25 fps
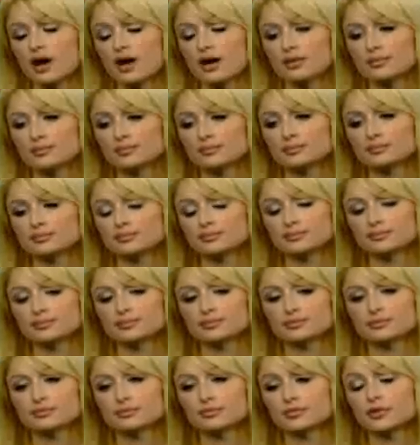um,
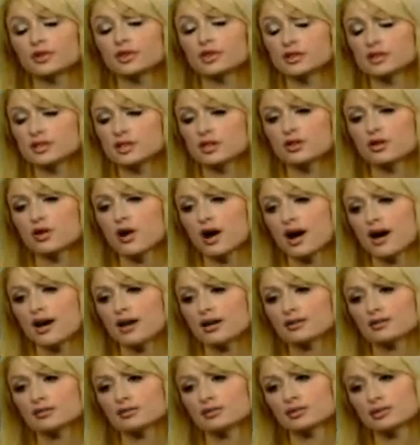with the
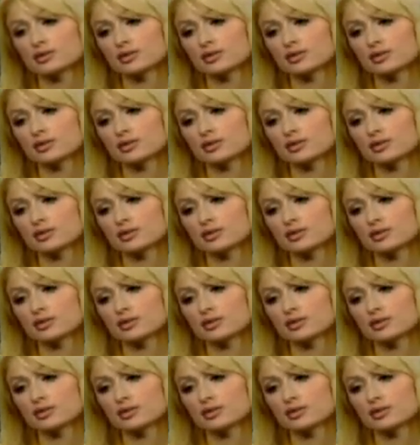DUI,